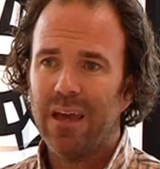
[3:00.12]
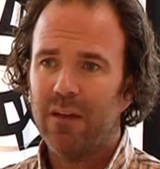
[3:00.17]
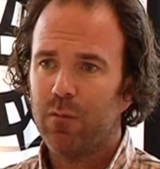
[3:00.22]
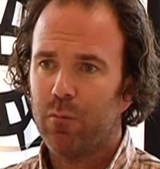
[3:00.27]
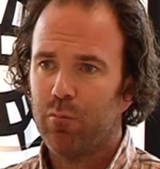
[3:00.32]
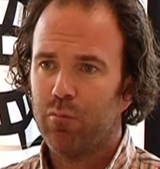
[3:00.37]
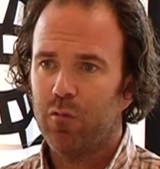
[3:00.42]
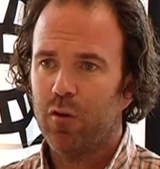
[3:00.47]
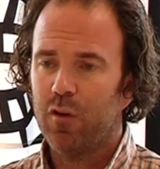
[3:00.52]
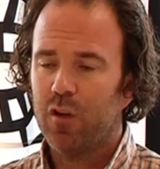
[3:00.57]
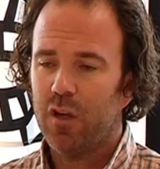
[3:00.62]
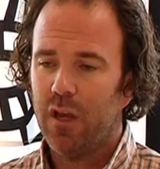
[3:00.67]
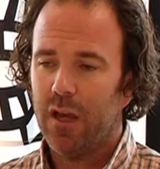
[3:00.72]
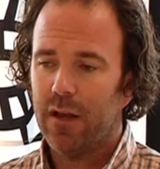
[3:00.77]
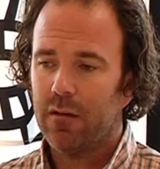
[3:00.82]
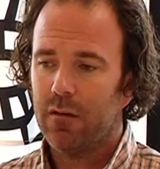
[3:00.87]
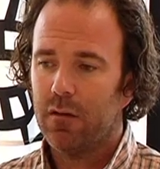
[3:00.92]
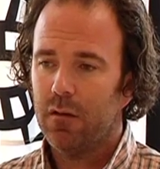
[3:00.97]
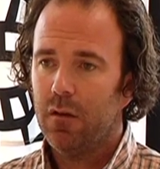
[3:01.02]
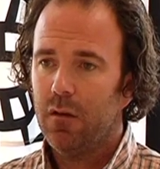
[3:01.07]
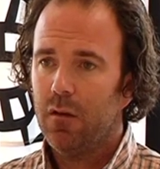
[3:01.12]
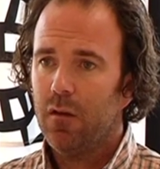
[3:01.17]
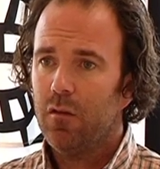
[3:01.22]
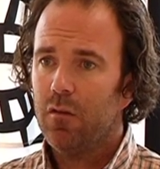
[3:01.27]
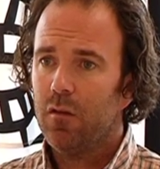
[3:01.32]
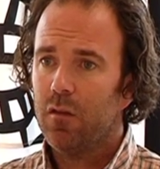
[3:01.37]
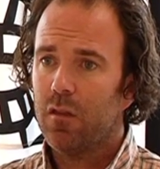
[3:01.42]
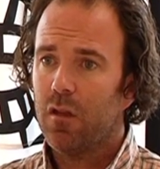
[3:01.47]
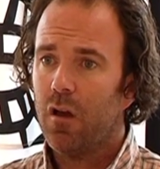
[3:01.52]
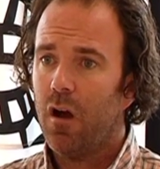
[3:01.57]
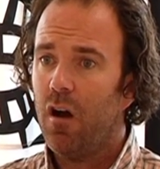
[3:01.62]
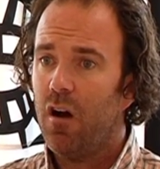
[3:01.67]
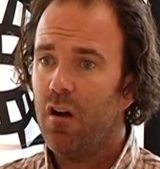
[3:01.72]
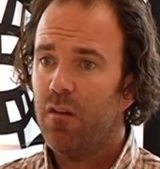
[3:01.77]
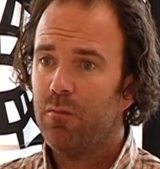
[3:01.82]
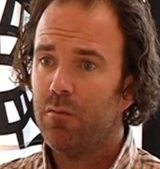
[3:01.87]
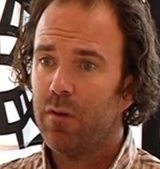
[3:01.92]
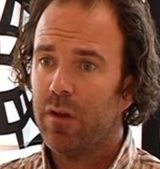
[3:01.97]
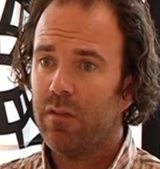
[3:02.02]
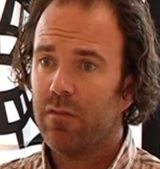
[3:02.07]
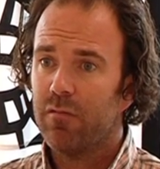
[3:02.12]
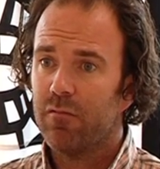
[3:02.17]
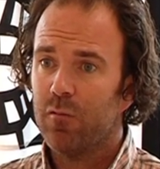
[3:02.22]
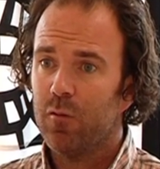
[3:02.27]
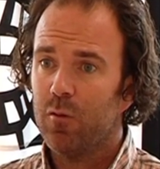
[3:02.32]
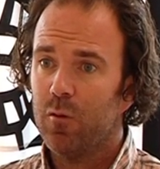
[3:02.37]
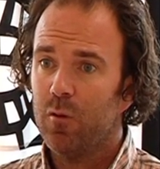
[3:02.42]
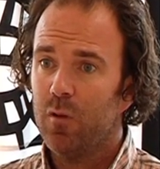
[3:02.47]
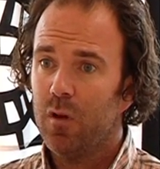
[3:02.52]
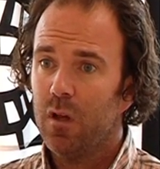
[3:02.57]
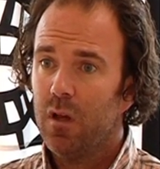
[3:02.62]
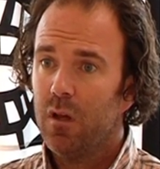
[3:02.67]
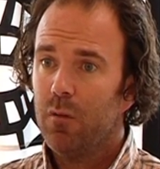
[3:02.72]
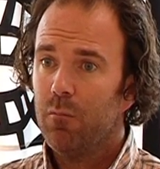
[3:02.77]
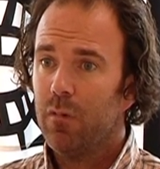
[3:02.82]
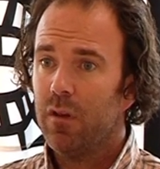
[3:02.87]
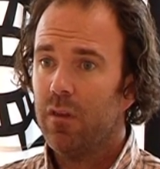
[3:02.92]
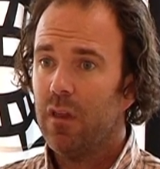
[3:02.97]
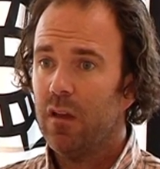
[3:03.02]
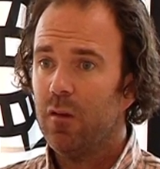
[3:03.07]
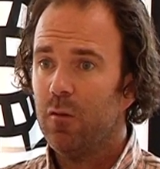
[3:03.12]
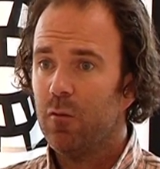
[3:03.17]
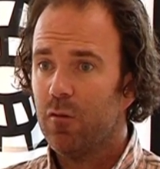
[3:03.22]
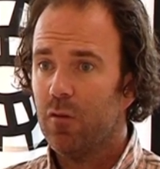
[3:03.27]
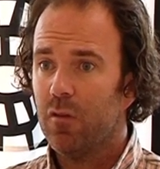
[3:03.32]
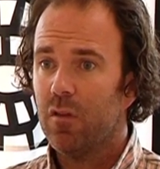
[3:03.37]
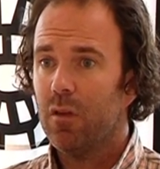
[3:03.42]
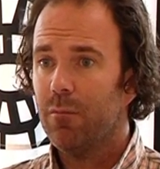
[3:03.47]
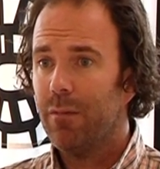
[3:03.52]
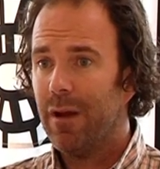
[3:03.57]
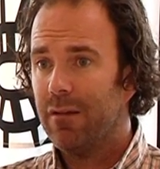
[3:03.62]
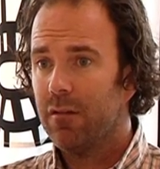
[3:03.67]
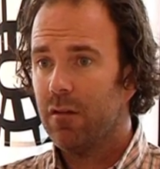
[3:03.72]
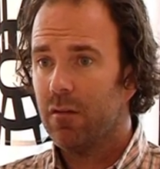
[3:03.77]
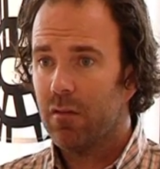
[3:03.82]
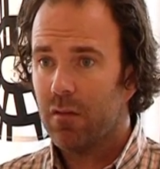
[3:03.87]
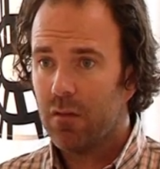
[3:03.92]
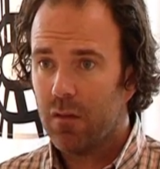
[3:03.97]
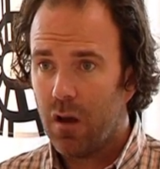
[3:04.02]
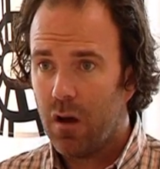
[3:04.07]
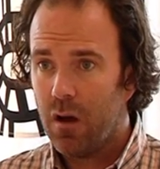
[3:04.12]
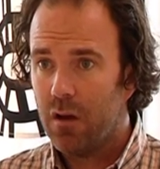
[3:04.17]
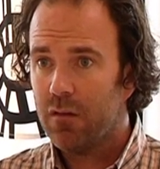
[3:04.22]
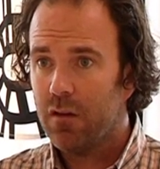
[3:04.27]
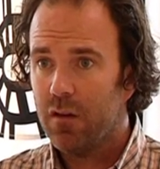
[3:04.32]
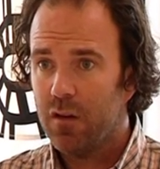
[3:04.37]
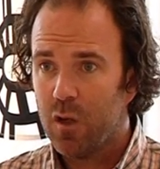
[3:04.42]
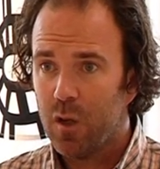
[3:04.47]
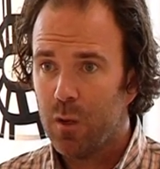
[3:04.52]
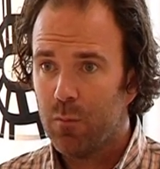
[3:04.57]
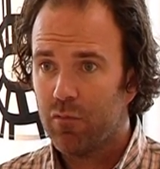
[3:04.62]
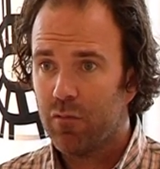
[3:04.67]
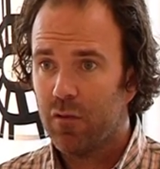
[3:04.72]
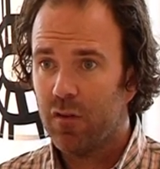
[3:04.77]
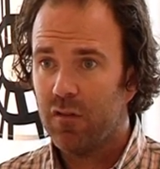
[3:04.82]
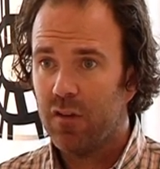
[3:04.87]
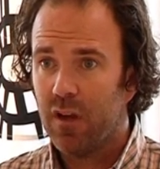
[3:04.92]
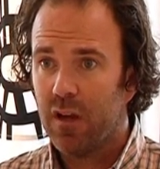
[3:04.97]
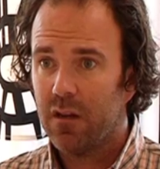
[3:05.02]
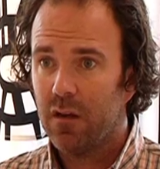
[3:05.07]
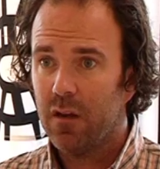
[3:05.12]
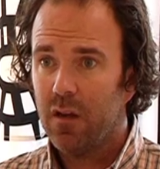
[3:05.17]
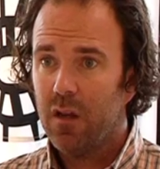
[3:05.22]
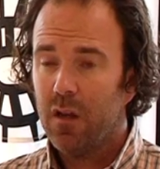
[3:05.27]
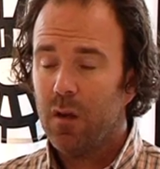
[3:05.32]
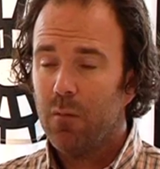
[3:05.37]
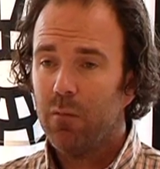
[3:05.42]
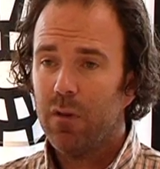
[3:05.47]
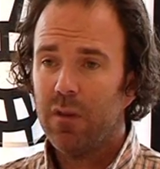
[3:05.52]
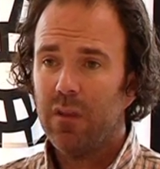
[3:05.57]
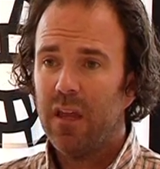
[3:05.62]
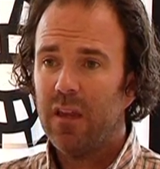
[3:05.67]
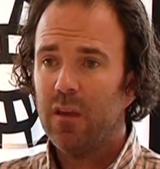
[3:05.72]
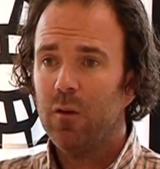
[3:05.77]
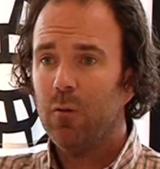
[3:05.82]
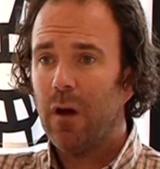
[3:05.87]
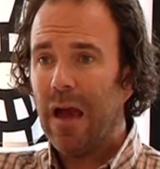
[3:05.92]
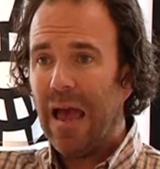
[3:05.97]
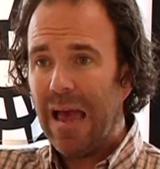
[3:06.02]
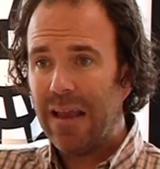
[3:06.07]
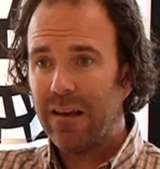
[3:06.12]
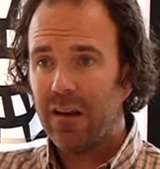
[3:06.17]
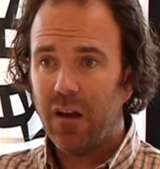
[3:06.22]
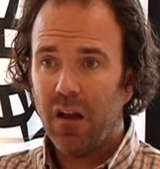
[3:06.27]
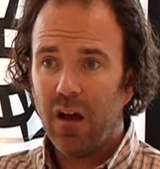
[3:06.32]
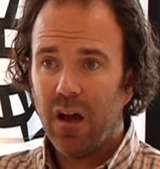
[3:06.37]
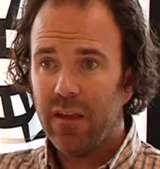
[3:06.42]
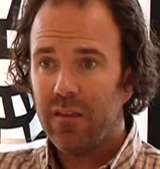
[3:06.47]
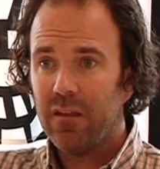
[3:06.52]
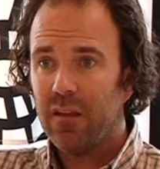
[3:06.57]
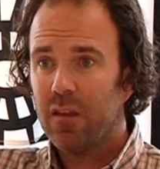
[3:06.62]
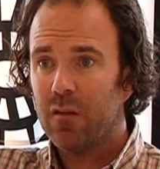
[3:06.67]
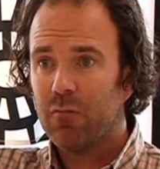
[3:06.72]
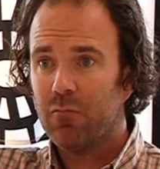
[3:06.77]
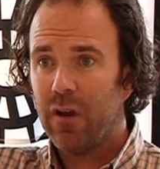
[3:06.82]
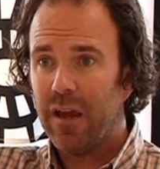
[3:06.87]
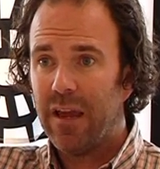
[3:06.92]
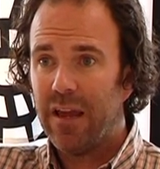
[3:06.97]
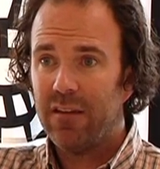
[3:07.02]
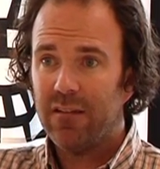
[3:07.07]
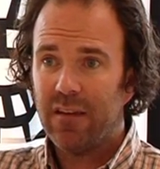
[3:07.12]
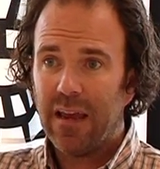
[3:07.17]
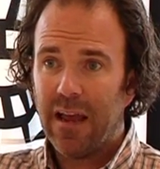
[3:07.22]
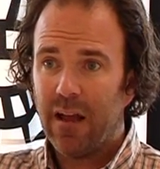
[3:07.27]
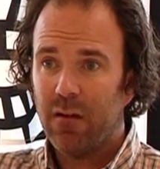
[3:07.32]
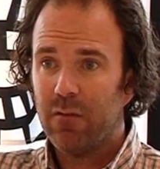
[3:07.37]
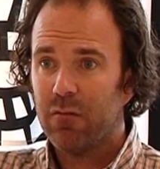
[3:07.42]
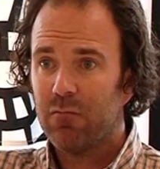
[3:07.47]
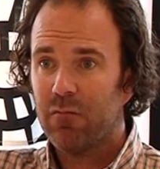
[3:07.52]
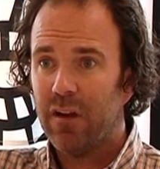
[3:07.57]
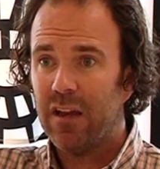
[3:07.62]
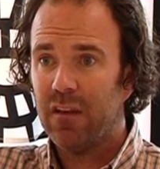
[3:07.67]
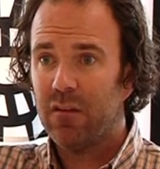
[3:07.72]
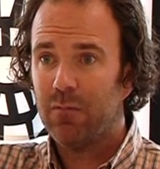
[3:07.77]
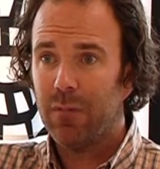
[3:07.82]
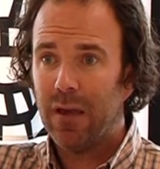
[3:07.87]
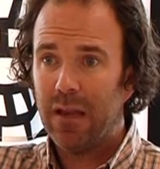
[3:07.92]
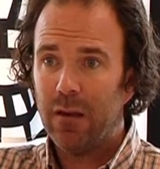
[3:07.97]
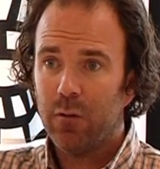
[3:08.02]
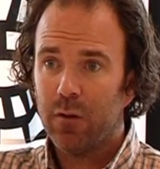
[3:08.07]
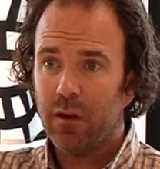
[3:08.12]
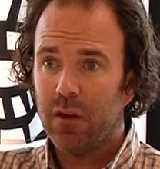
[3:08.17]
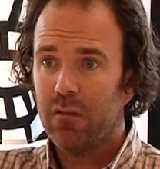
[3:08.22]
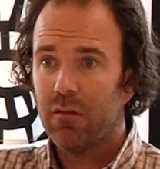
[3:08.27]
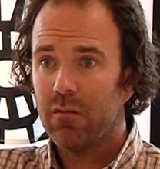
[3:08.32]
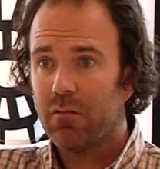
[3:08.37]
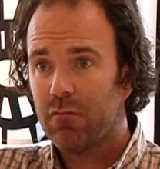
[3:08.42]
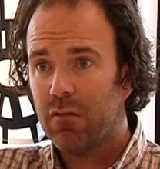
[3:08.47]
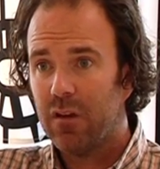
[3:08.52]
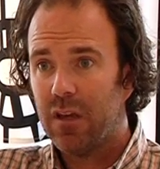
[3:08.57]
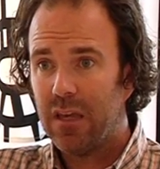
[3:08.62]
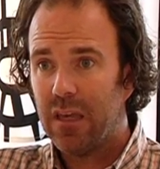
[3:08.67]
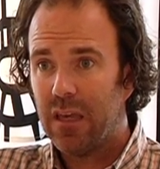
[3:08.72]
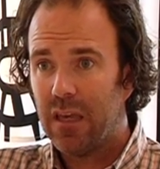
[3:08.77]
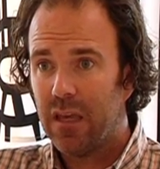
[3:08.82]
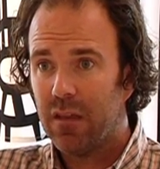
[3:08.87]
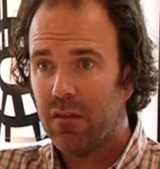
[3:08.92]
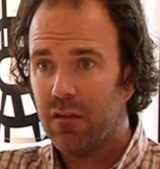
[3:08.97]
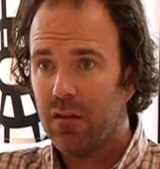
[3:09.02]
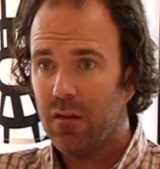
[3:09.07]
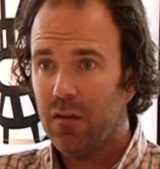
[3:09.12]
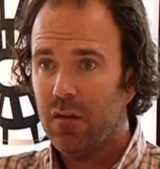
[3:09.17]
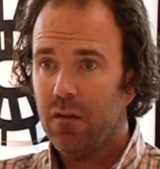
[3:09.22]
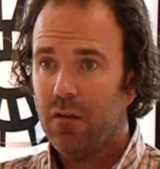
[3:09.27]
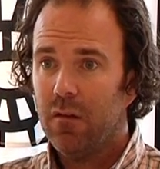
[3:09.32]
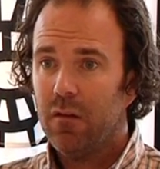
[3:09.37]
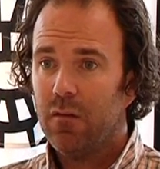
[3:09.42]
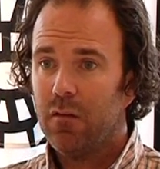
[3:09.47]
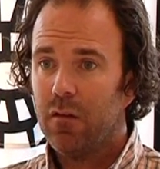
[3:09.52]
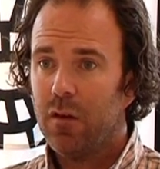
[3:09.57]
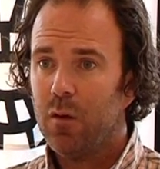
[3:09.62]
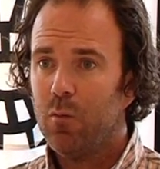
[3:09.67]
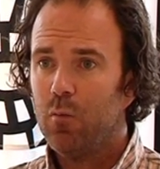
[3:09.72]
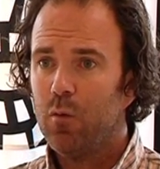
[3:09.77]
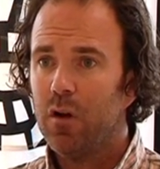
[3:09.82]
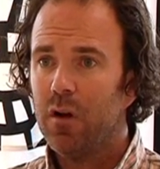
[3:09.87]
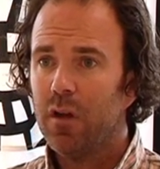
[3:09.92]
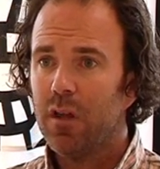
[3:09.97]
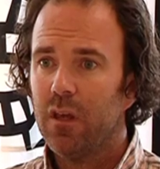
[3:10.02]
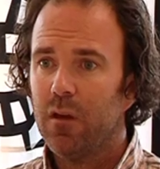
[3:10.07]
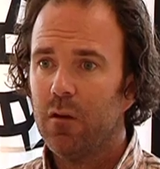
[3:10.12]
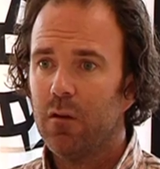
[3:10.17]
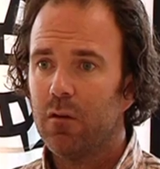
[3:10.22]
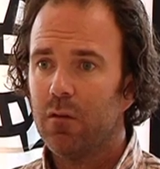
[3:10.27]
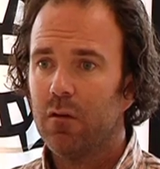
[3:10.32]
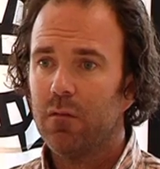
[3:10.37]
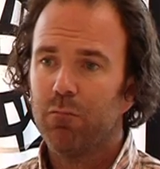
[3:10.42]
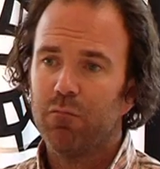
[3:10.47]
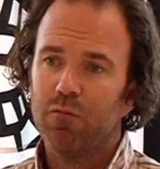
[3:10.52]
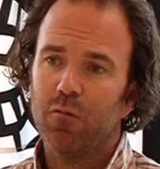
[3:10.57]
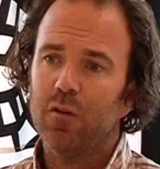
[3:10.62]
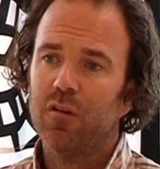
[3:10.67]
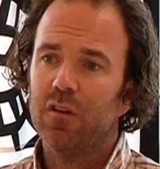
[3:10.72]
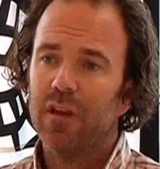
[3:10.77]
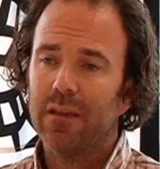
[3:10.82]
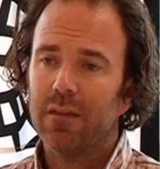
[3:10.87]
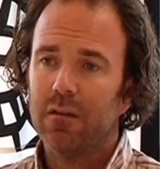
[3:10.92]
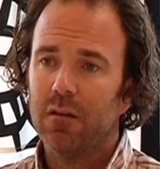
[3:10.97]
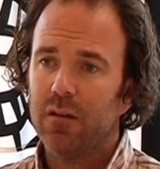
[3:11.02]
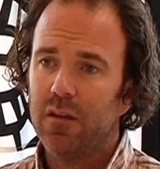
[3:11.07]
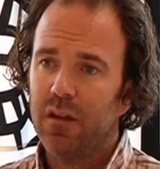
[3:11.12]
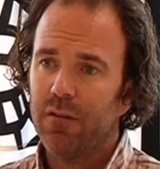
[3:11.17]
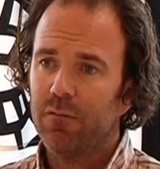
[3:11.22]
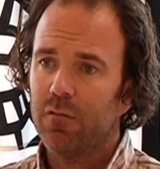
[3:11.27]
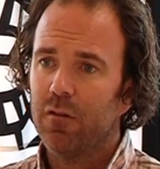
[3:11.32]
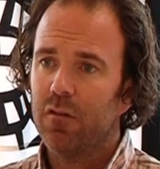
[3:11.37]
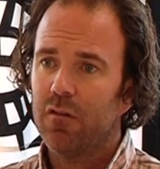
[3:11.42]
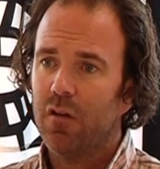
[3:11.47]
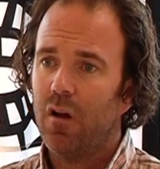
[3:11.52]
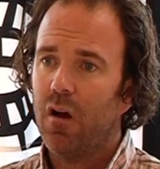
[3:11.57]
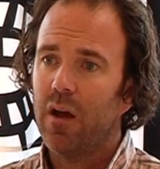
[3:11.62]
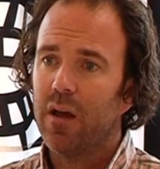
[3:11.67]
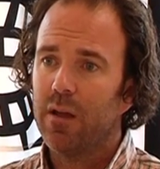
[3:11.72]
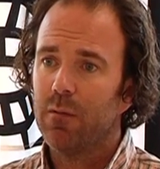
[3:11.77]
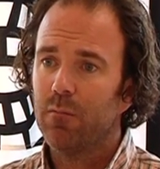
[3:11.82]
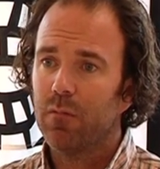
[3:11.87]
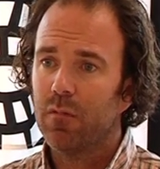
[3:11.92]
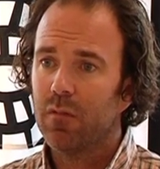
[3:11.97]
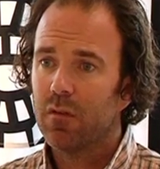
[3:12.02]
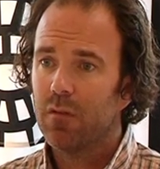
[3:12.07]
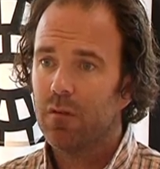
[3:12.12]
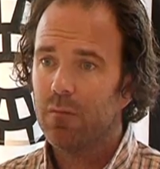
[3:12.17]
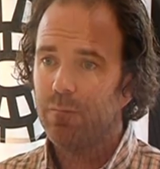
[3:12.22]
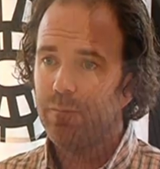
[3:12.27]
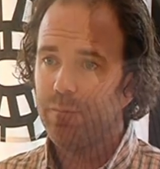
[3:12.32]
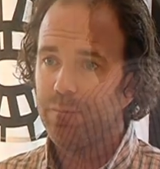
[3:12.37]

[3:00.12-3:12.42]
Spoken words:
have a project that's halfway through, but then you're just about to start a new project, but then you're analyzing the range, how the range may look in 3 years. So you're working on projects at different times.